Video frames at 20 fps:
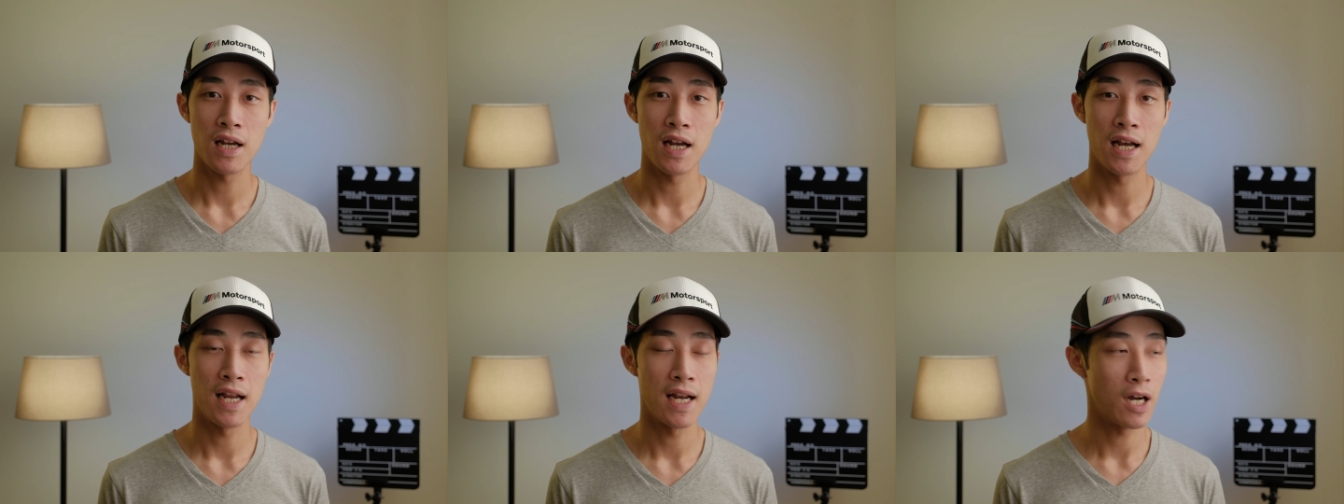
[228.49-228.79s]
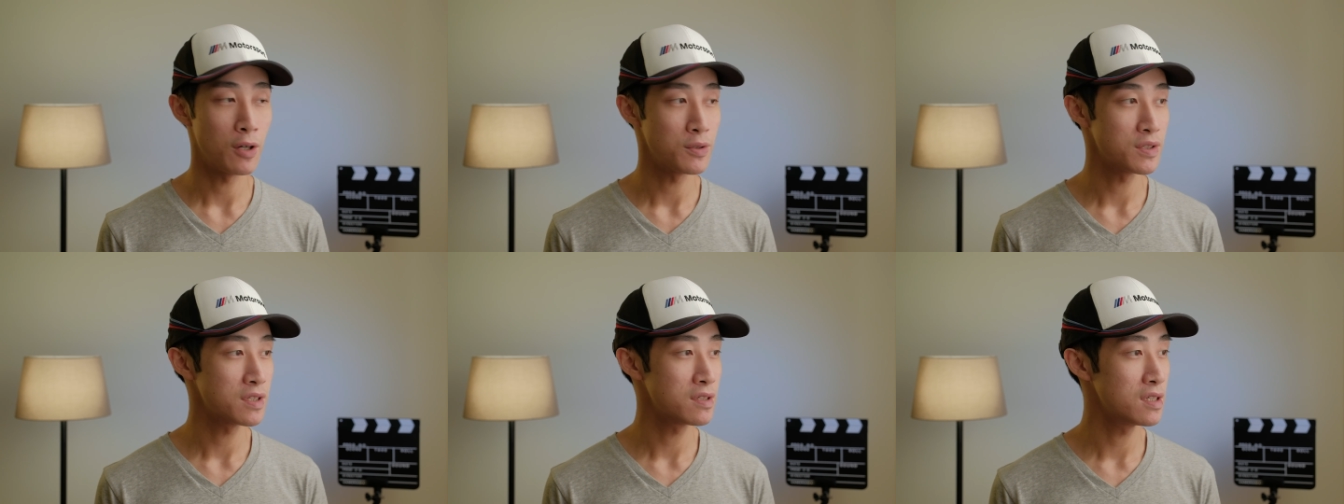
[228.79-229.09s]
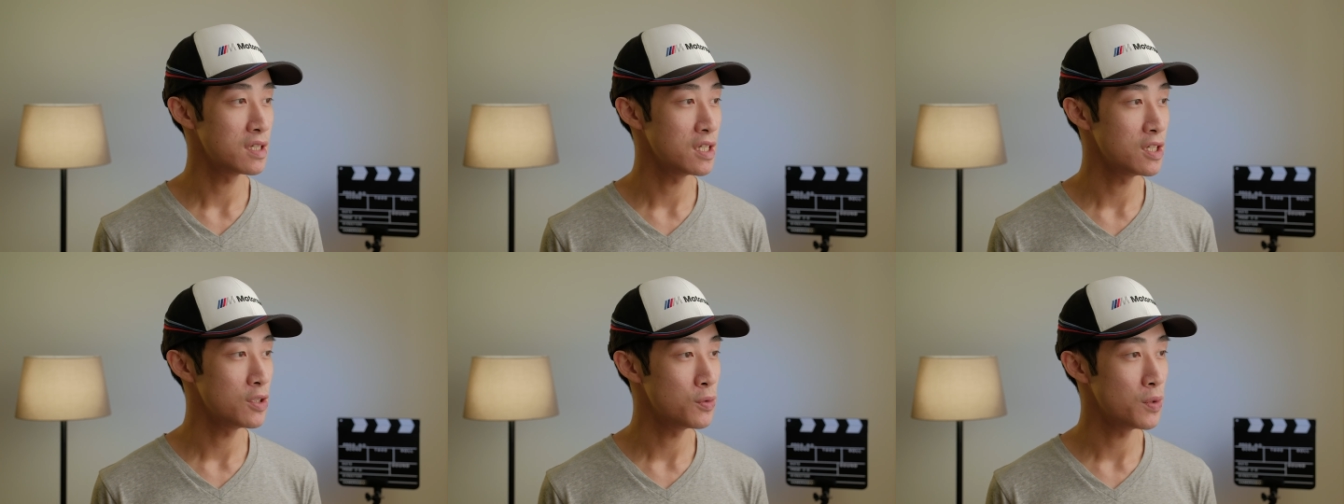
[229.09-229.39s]
and I'll
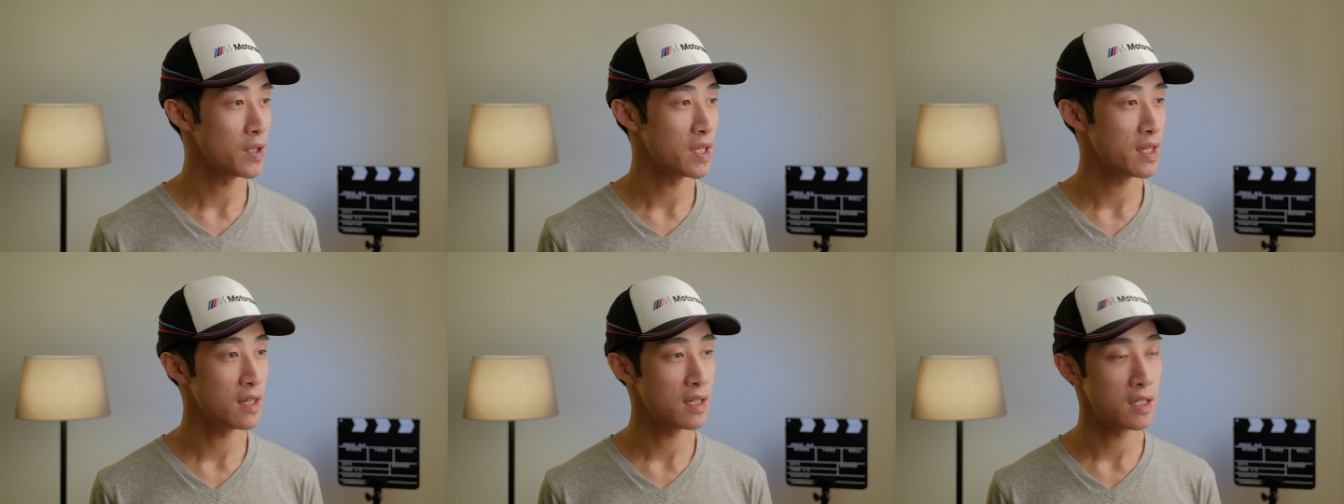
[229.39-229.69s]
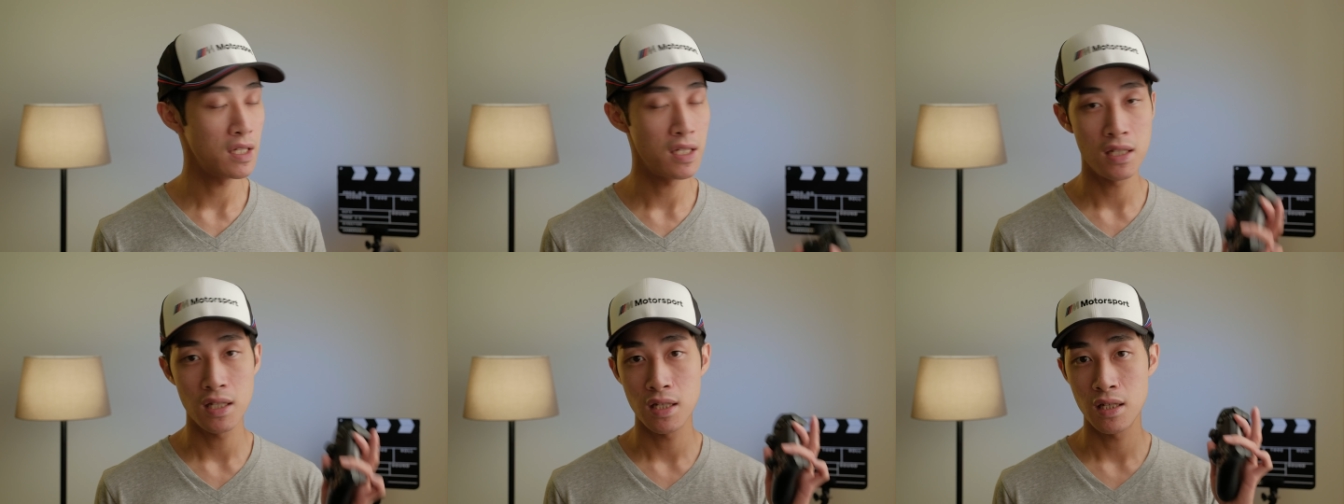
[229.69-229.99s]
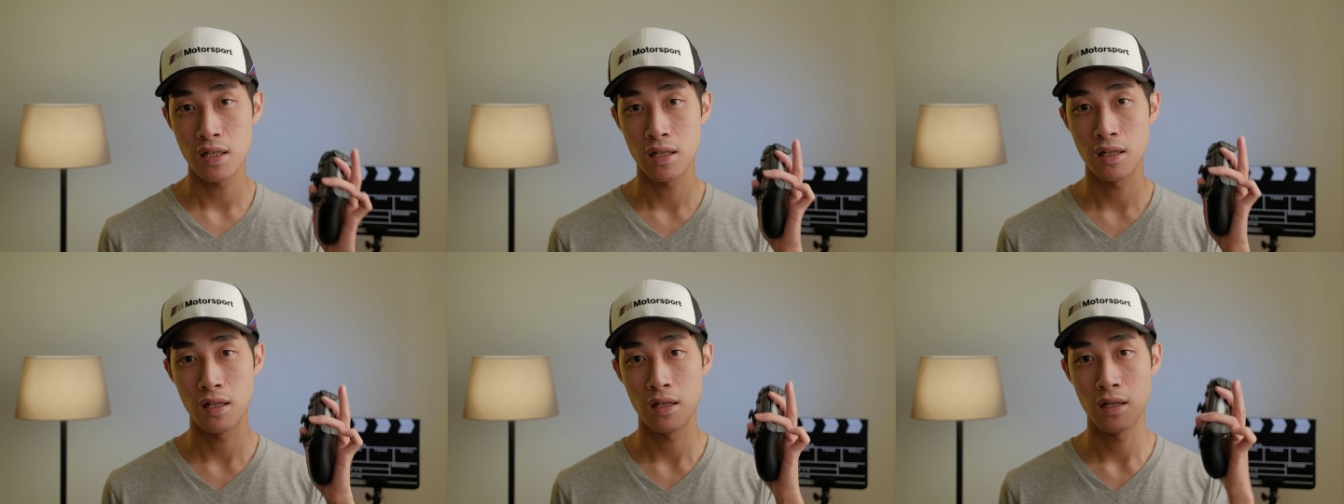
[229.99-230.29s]
see you in the
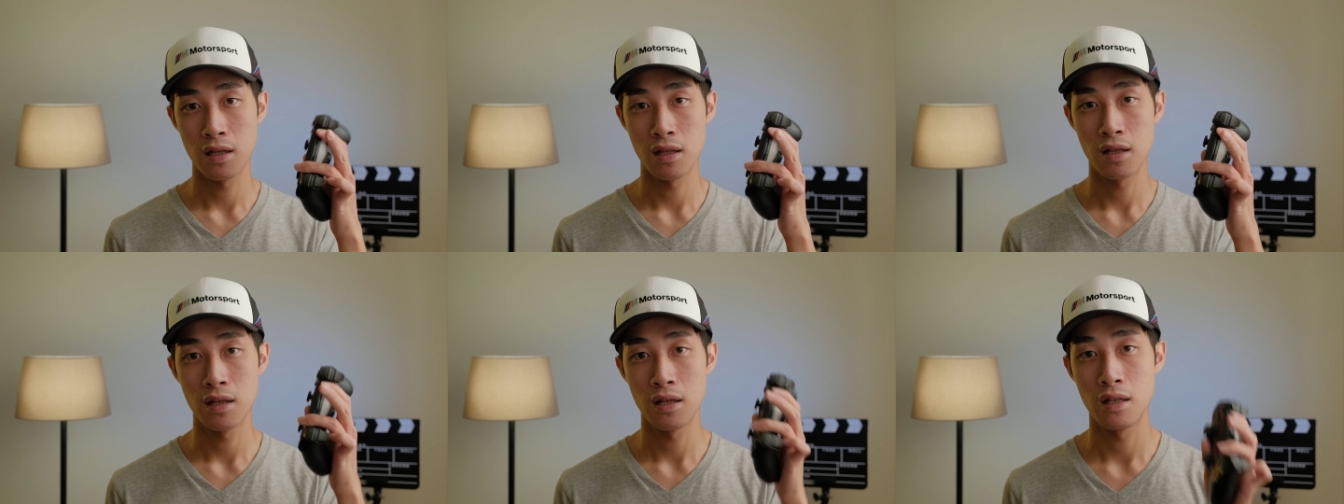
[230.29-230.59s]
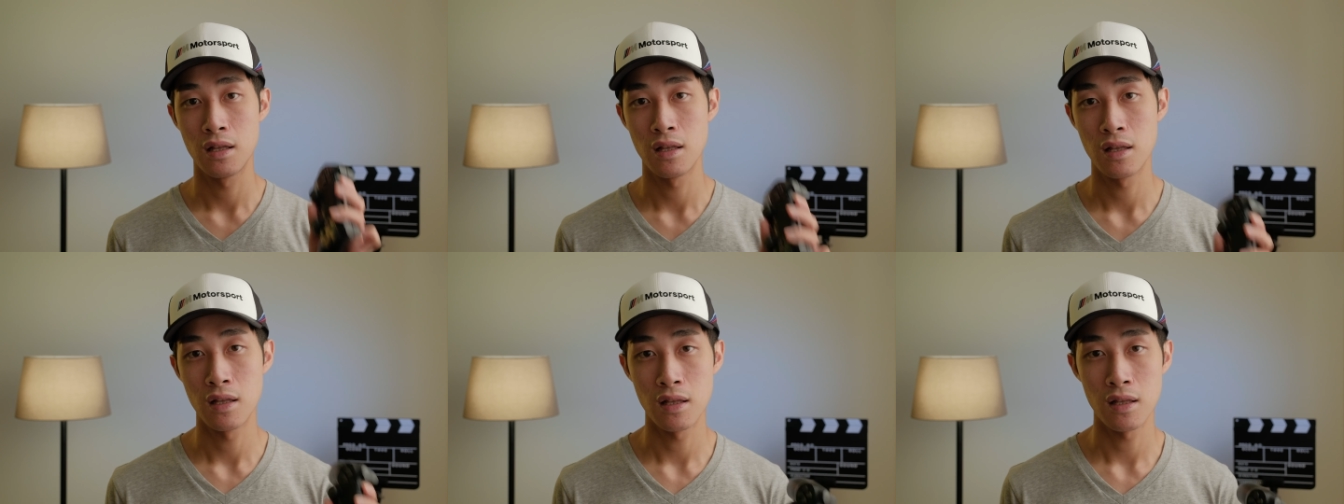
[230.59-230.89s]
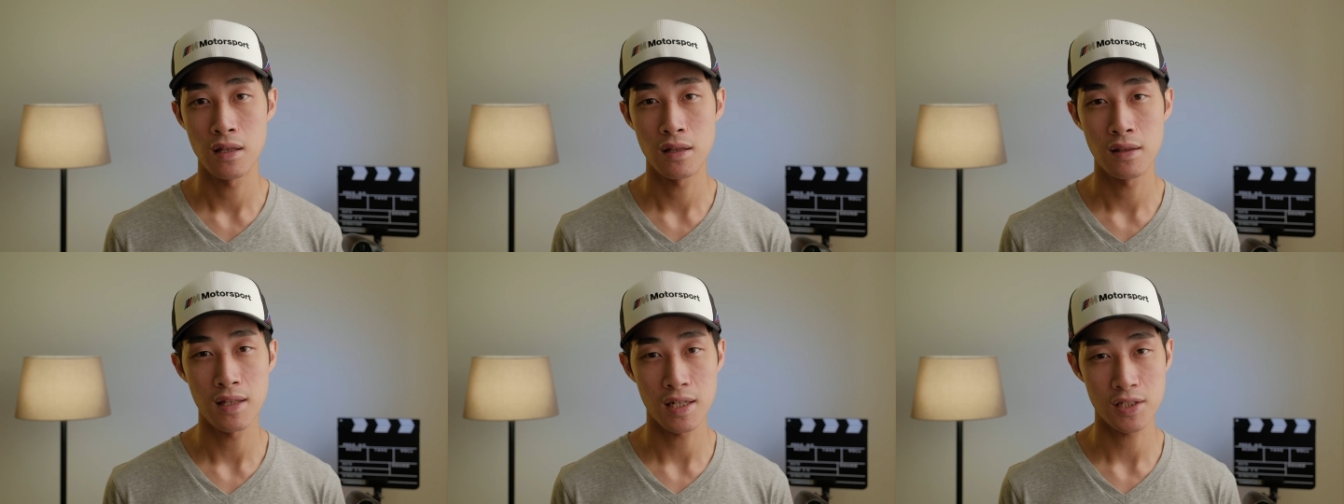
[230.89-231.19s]

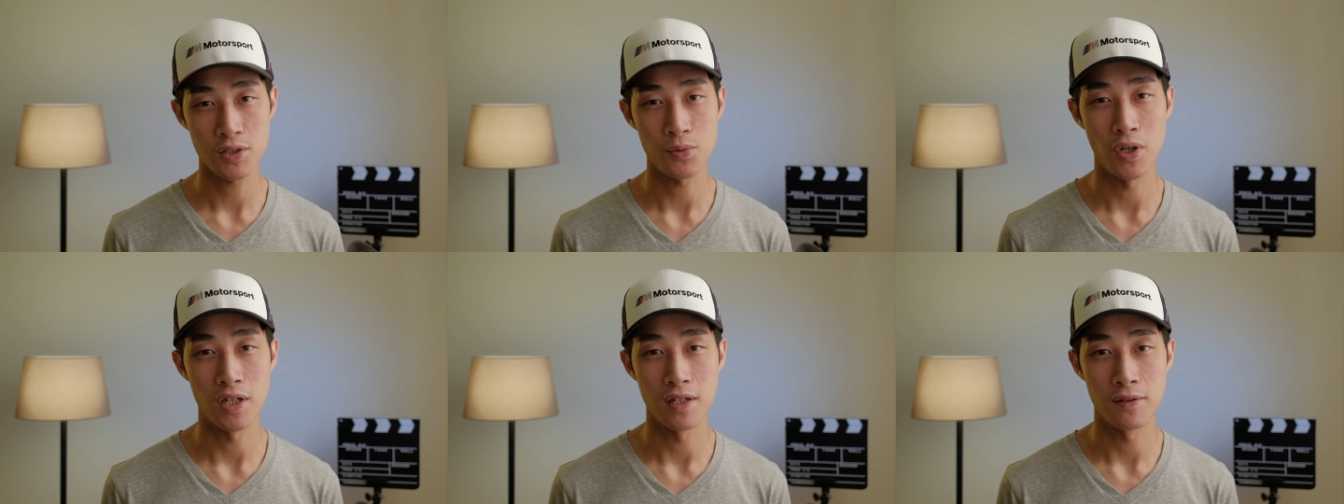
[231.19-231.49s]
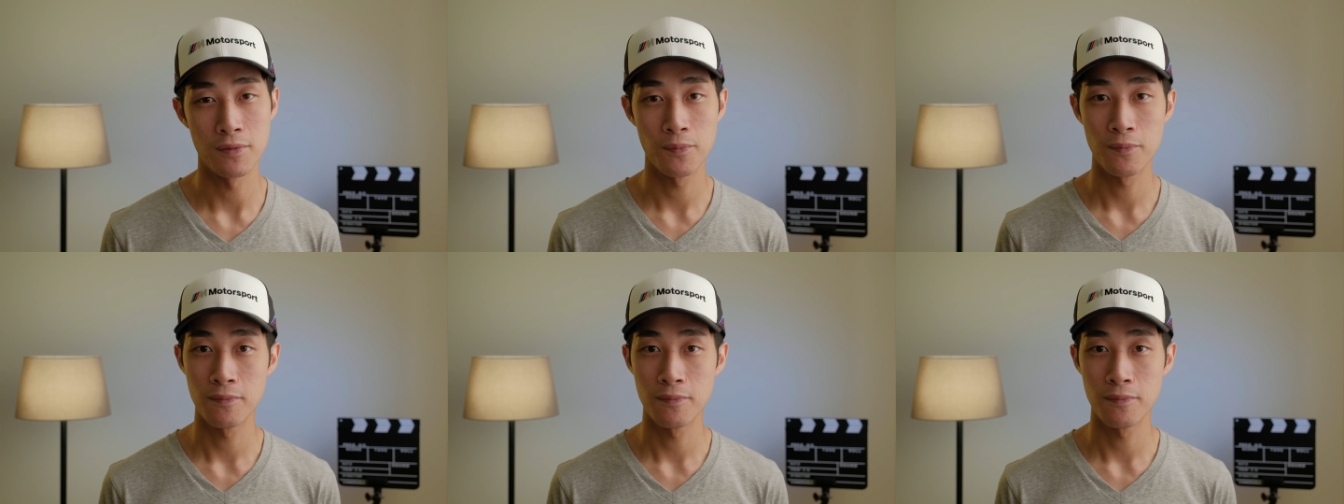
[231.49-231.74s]
next one.